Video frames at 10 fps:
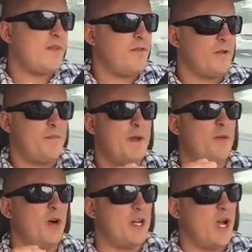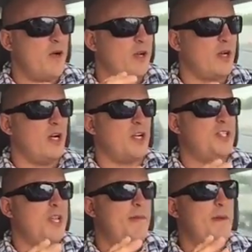from people I know, and I, I
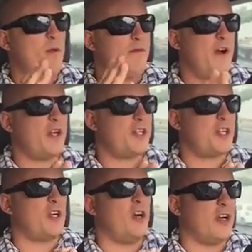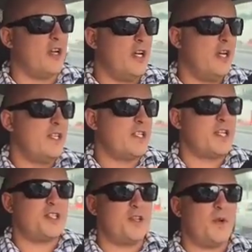see people focusing on the
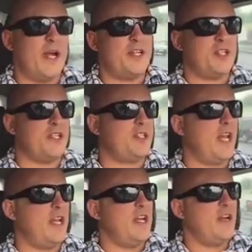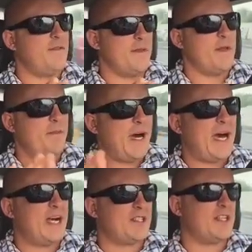situations that from the
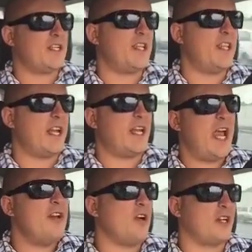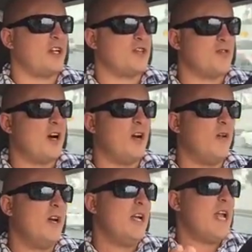past, things that they cannot control,
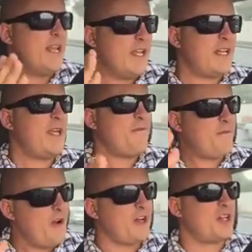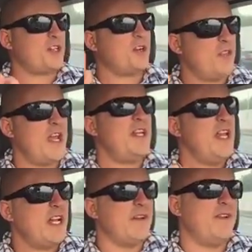and they keep focusing on that
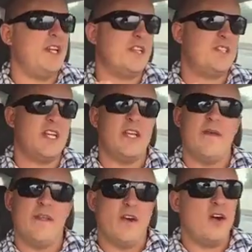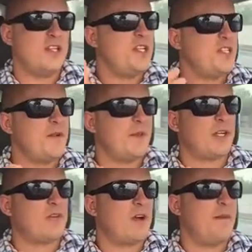negative. And you see, I see some of the
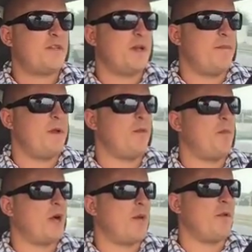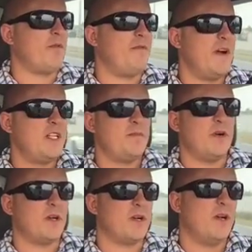crap some people put up on Facebook,